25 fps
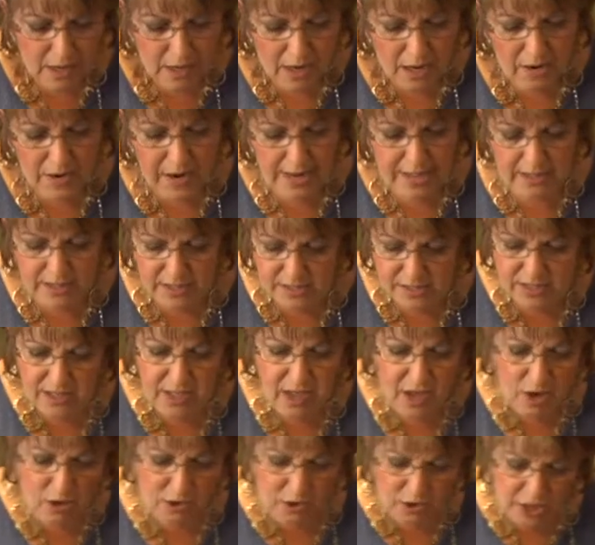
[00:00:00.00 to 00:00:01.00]
All right,
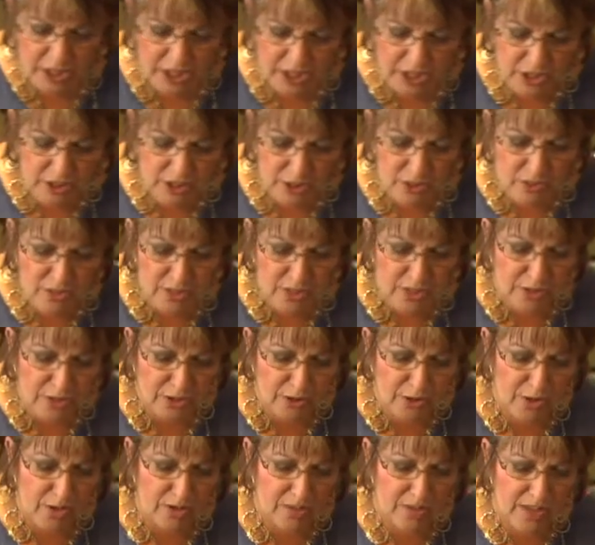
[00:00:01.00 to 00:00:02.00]
so you can use
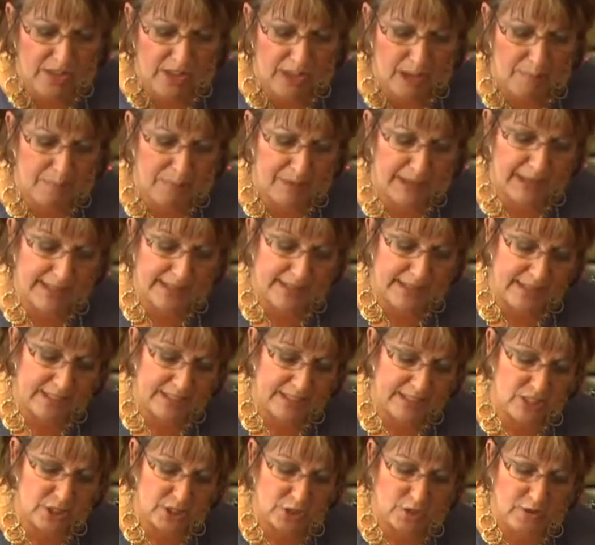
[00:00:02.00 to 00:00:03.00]
1/3 of a cup, and I think
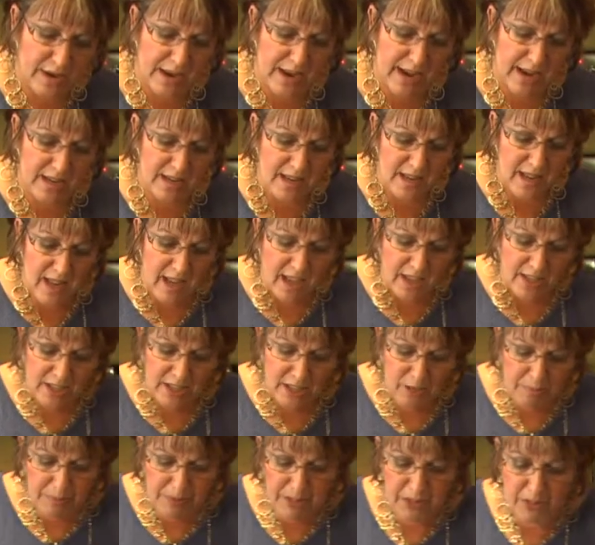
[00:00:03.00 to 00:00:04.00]
it's great, you
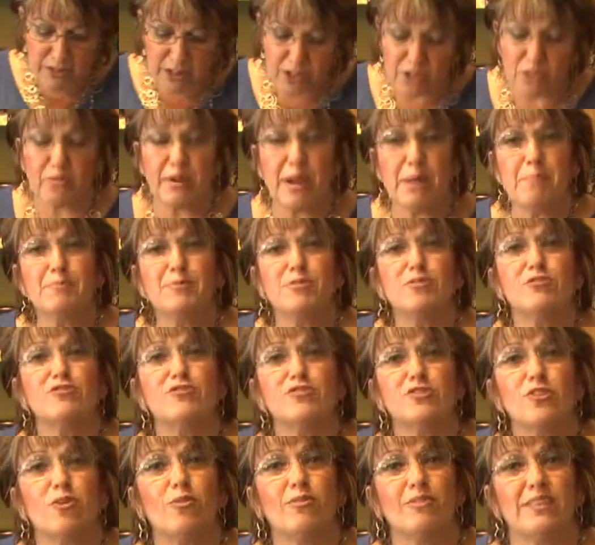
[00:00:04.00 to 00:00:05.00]
know, because crepes are
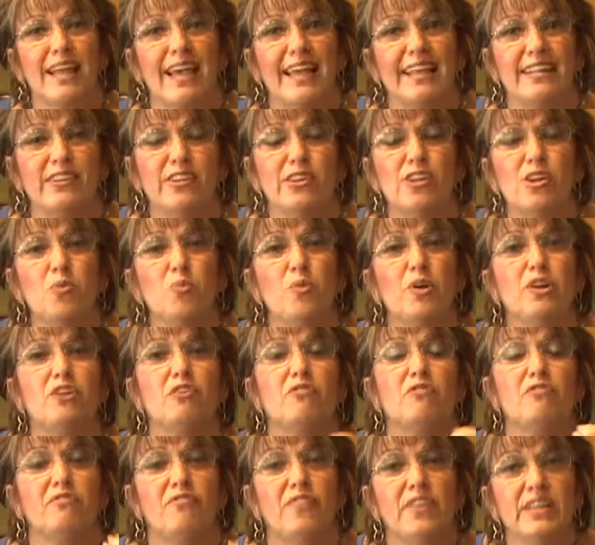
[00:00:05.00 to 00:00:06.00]
so light, you don't want
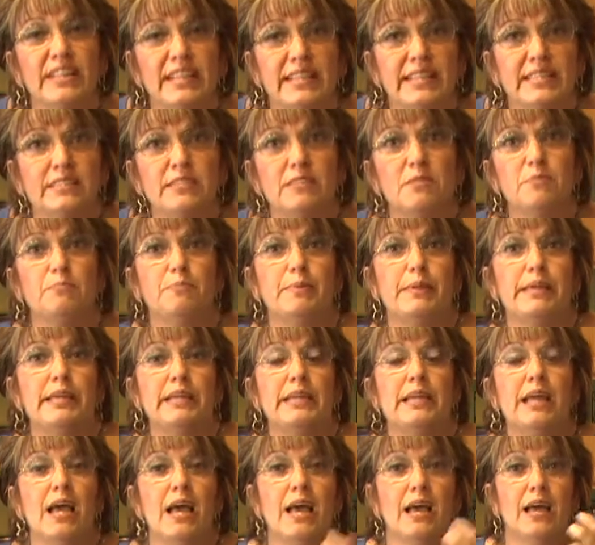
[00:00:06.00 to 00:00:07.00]
your filling to
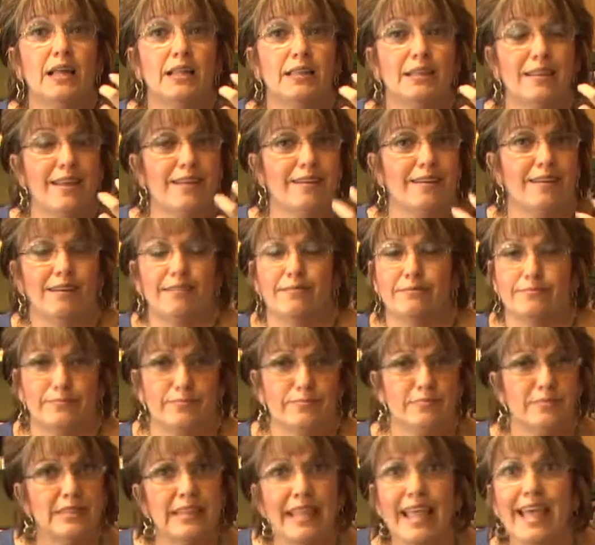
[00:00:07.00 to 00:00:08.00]
be like a
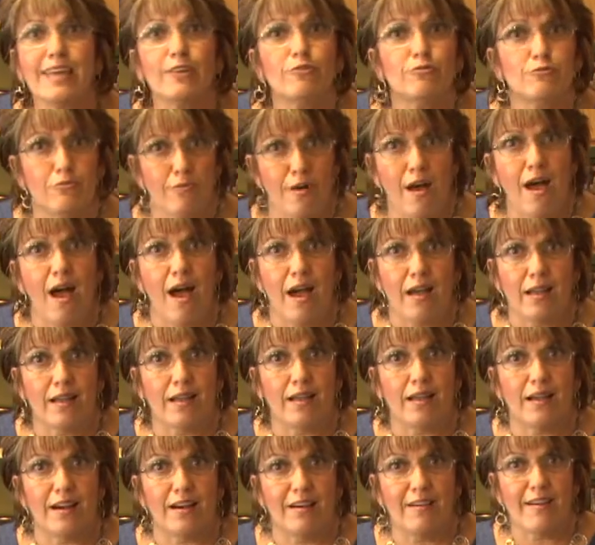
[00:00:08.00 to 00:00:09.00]
lead rock,
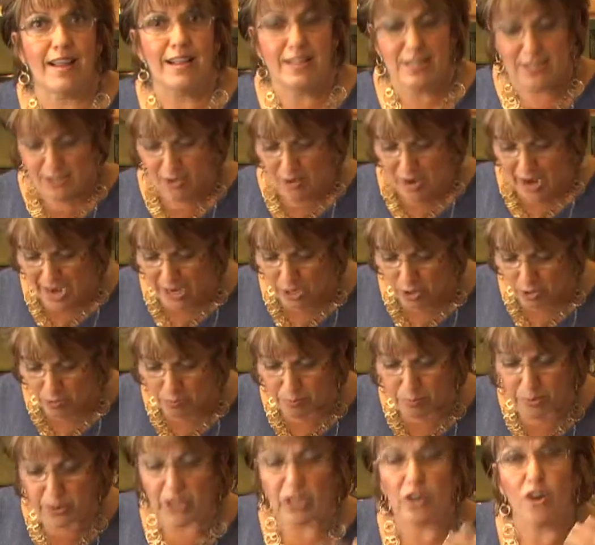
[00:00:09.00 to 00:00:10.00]
all right? So I
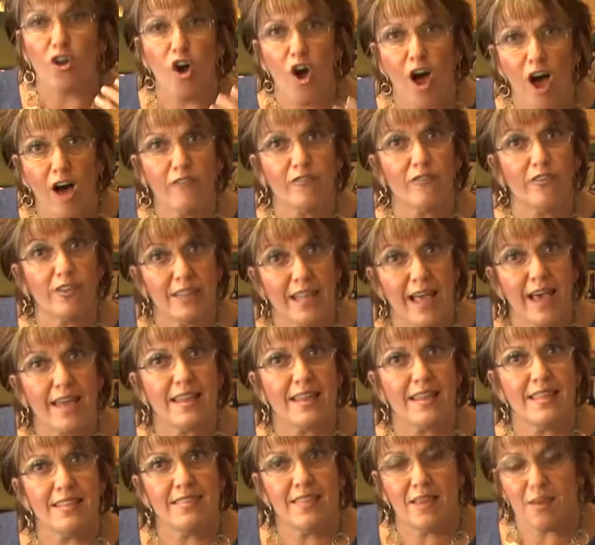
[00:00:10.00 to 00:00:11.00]
don't put an awful lot
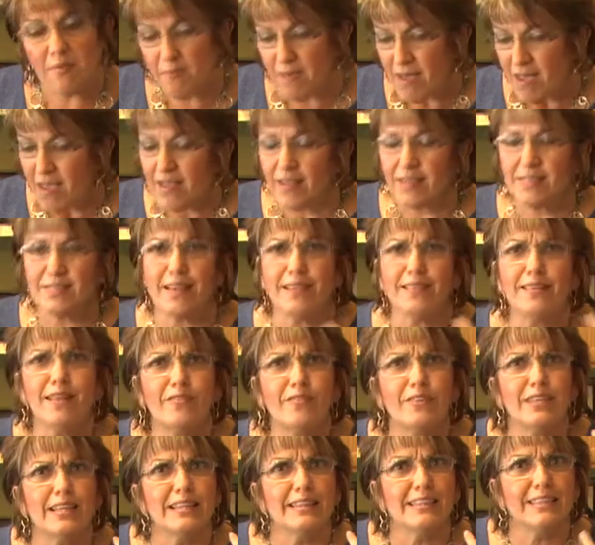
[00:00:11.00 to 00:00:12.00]
in them because I
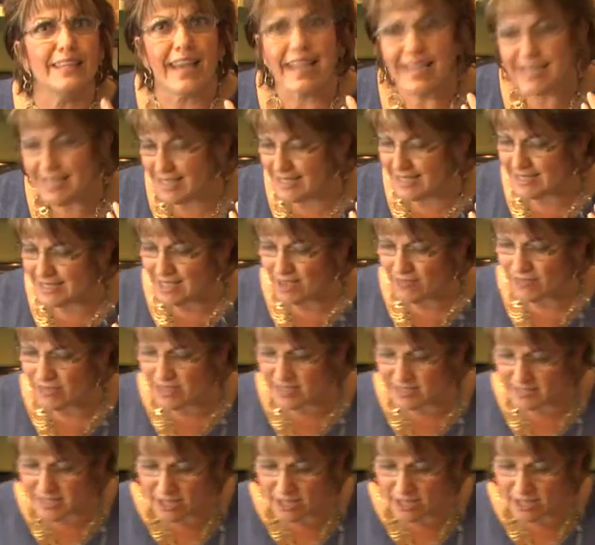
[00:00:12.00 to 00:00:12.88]
love the lightness of this.